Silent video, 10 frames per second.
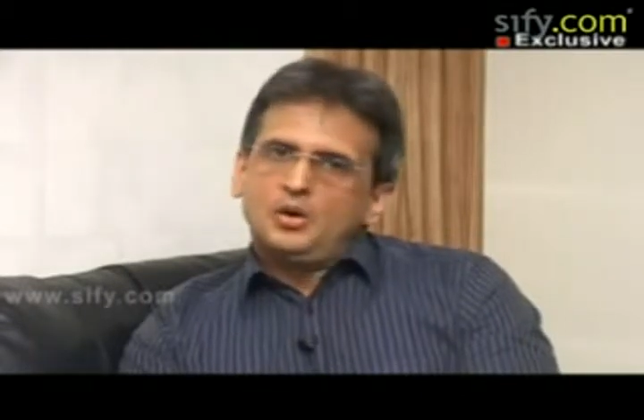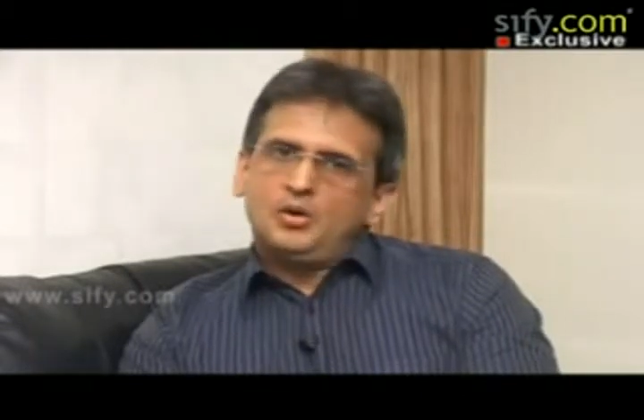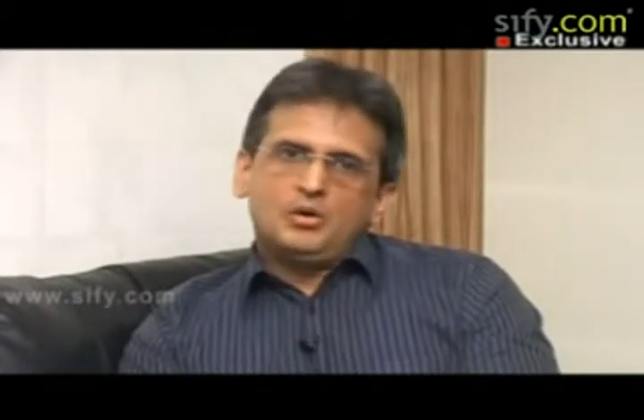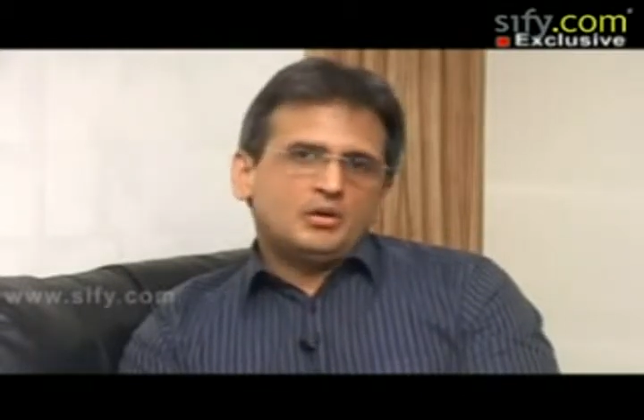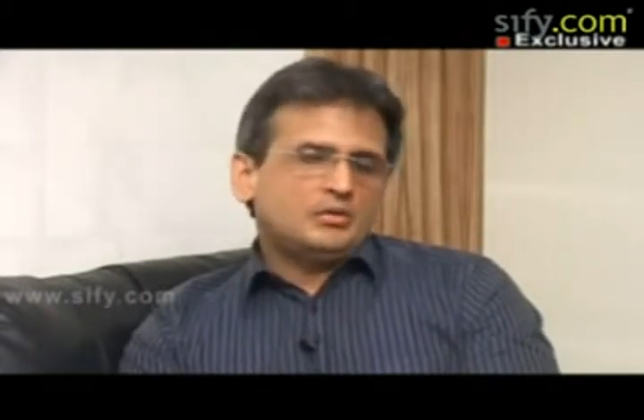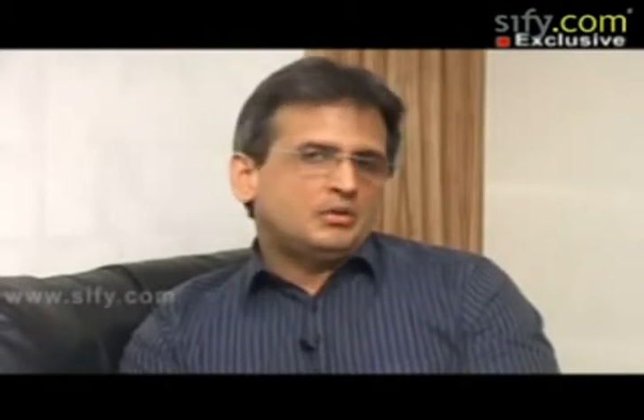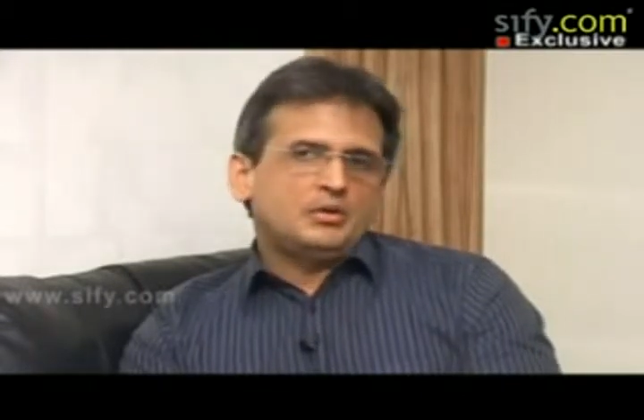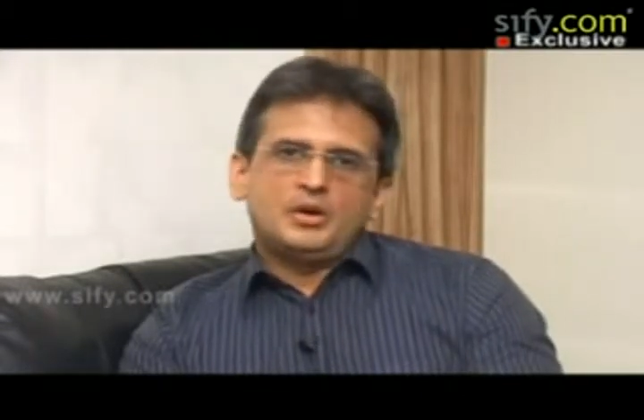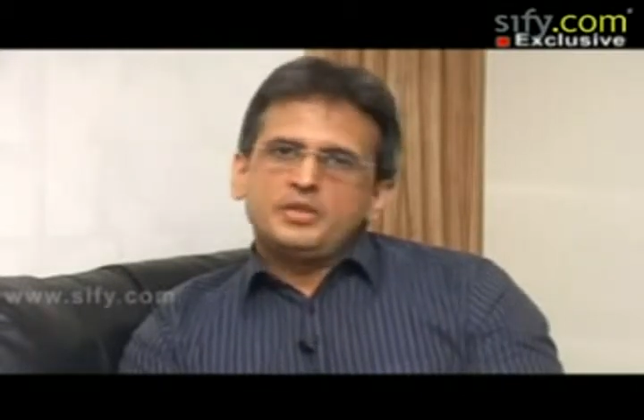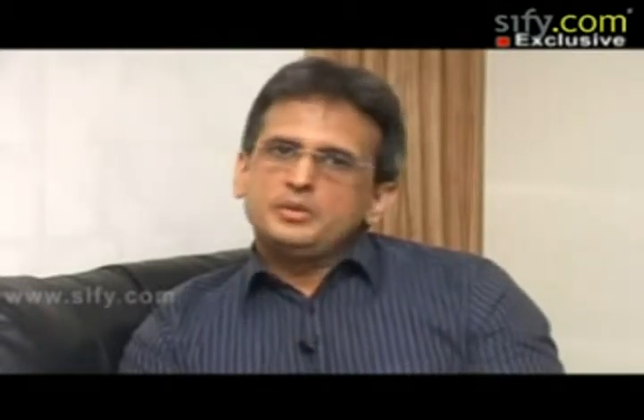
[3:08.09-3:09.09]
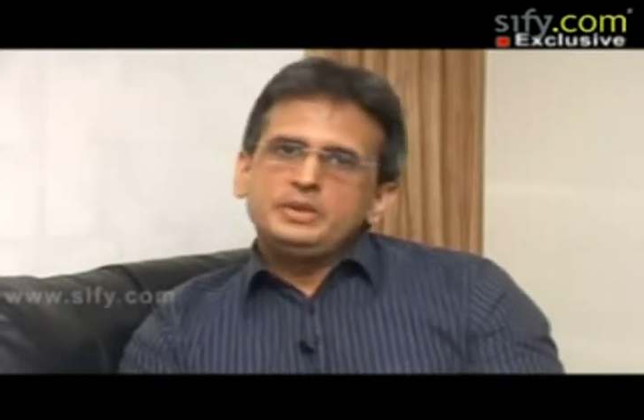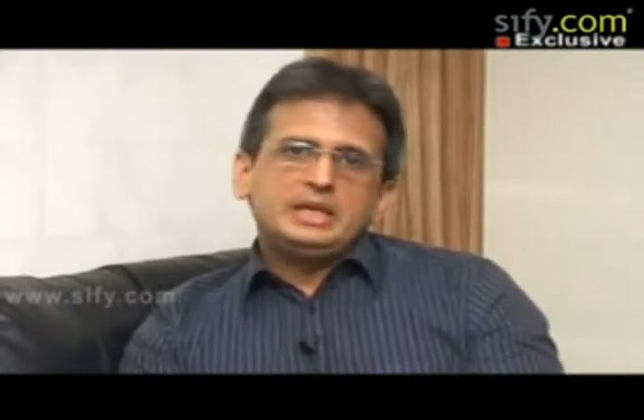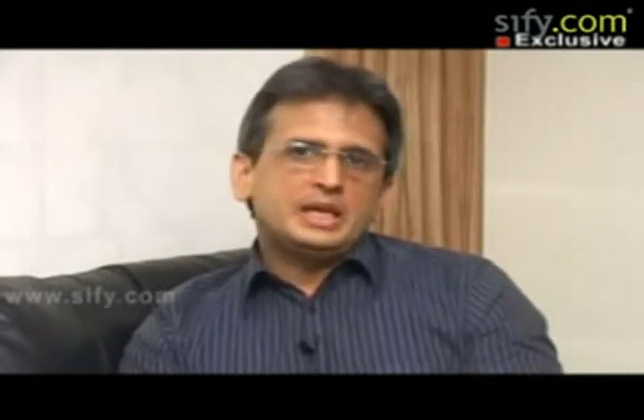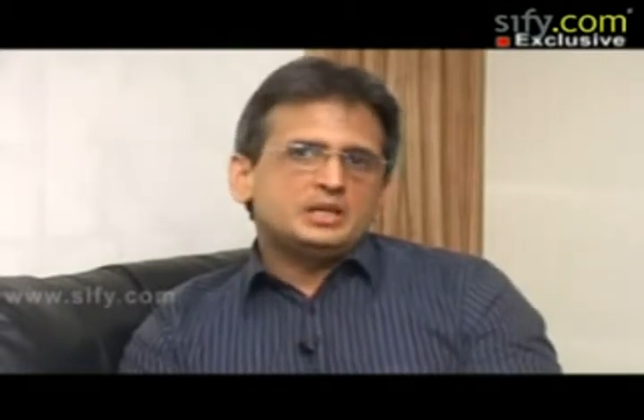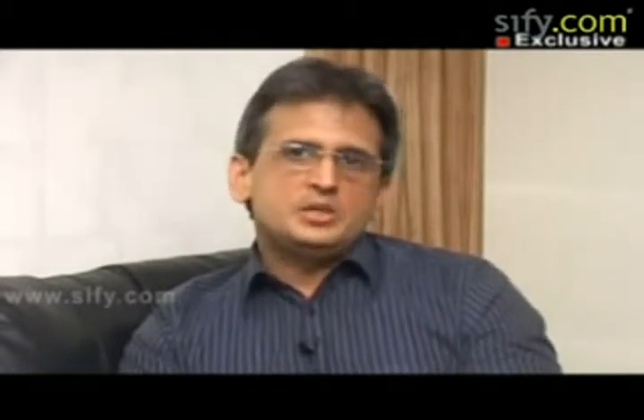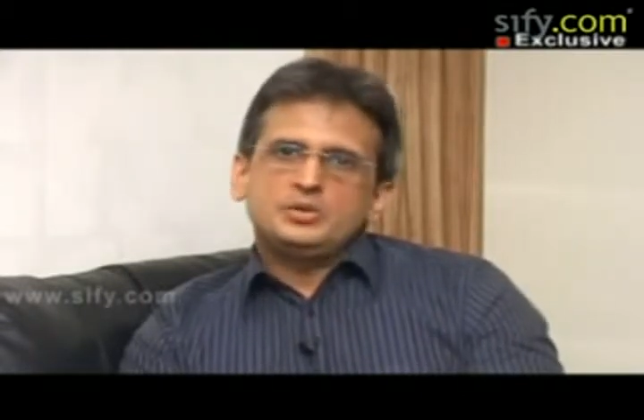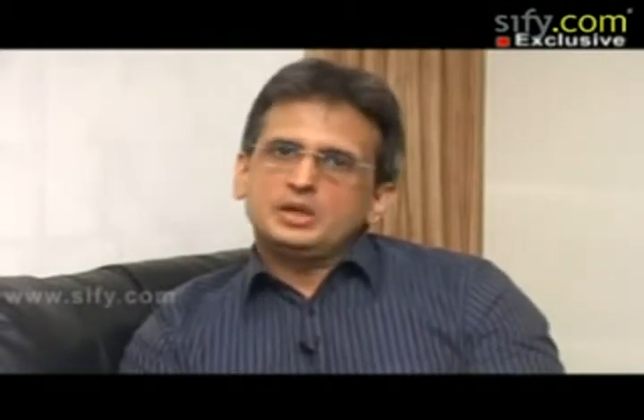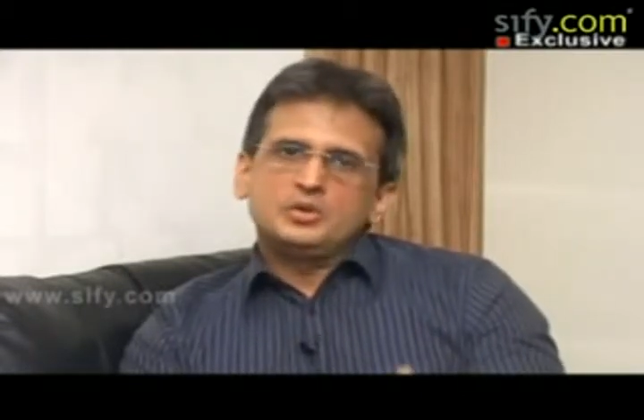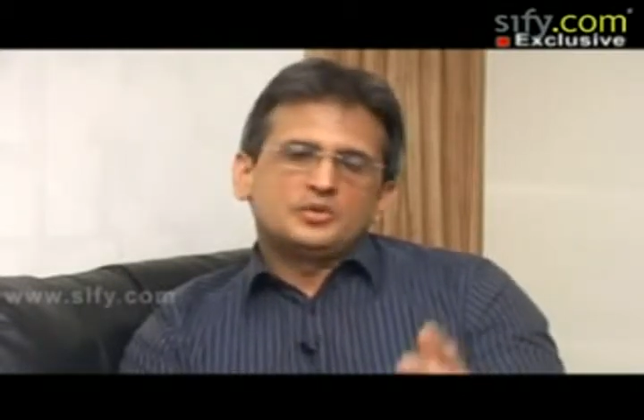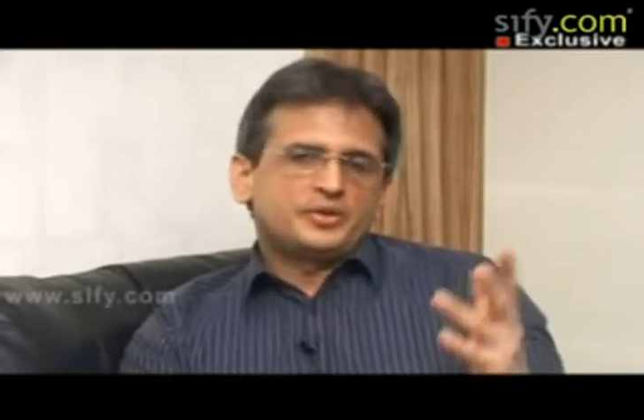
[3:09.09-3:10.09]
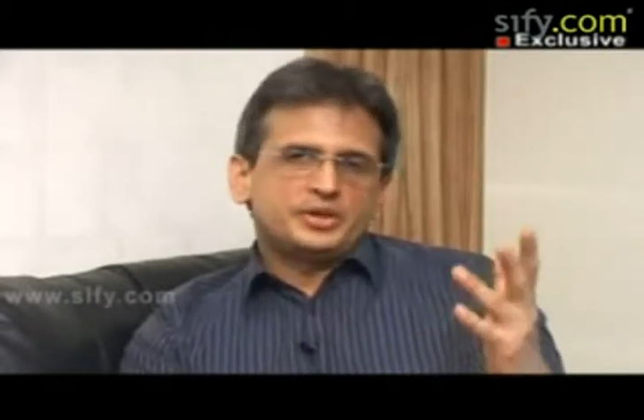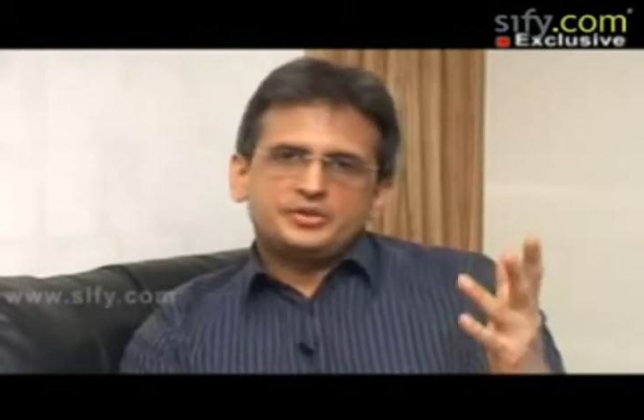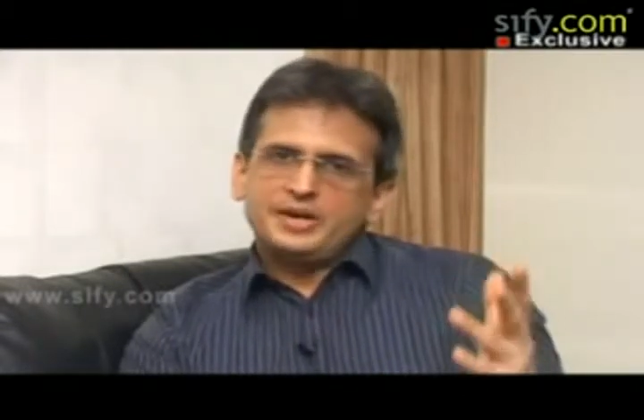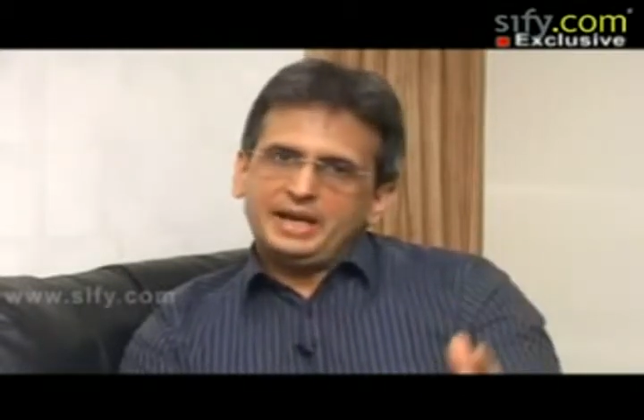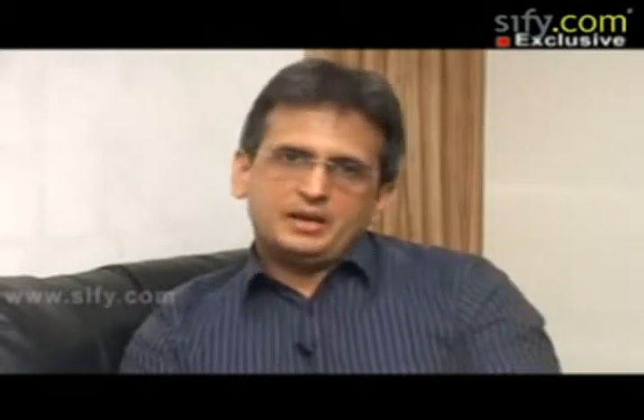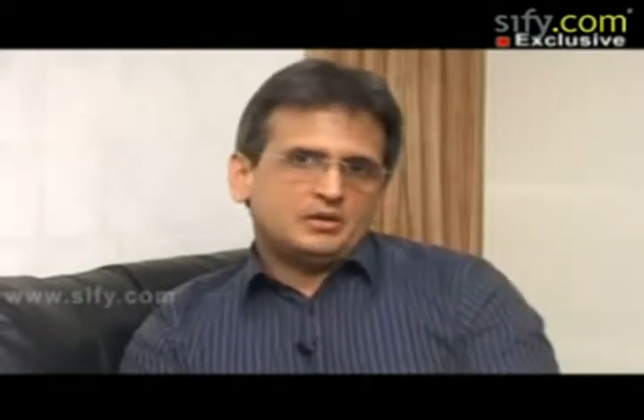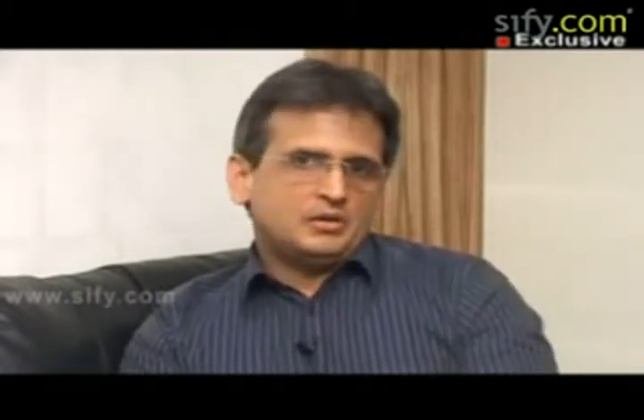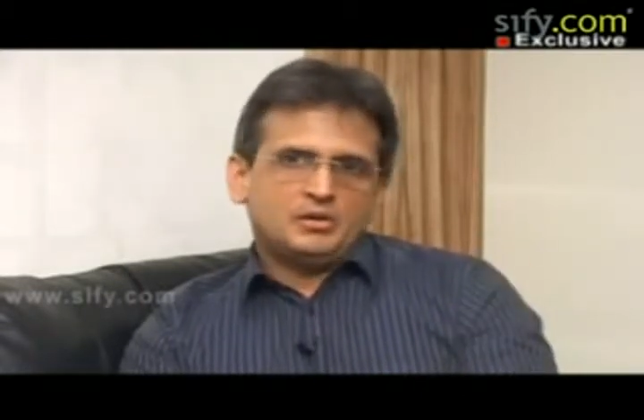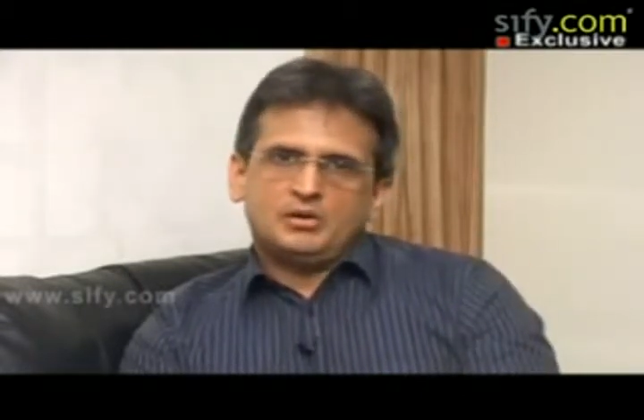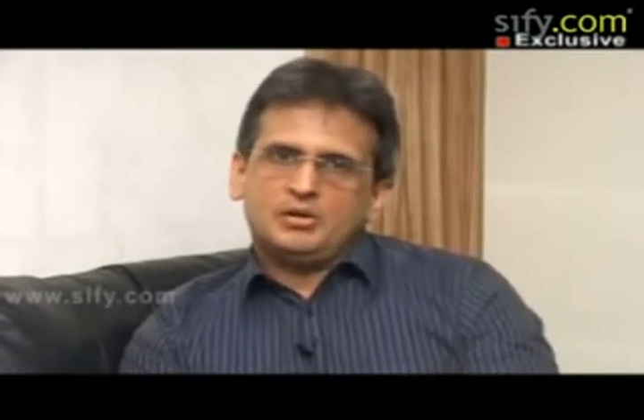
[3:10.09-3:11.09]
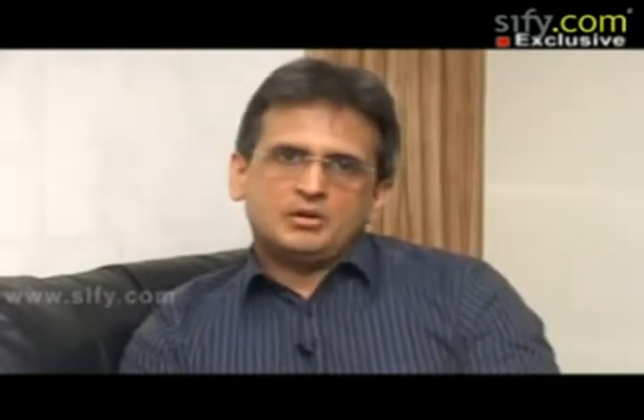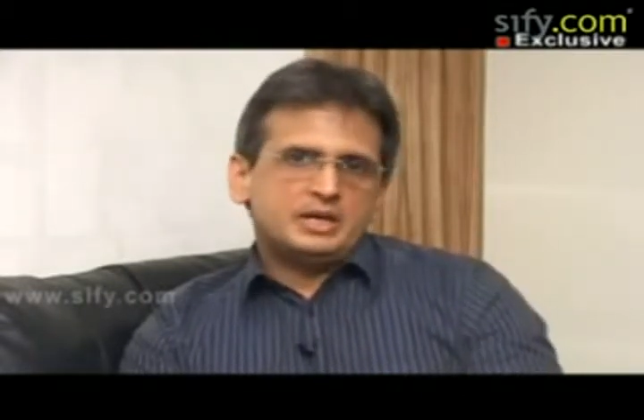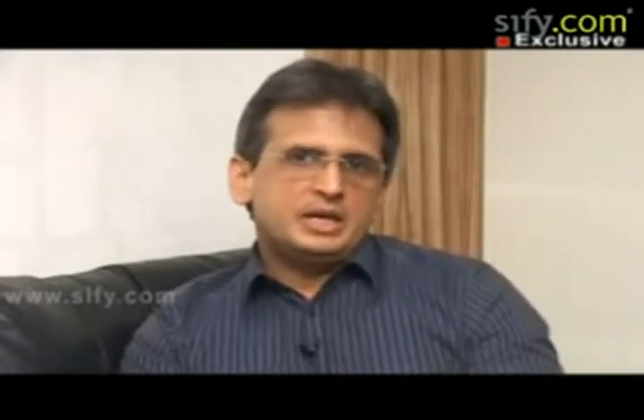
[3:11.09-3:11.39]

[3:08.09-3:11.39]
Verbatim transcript: or on the weekends you can go for a trek or,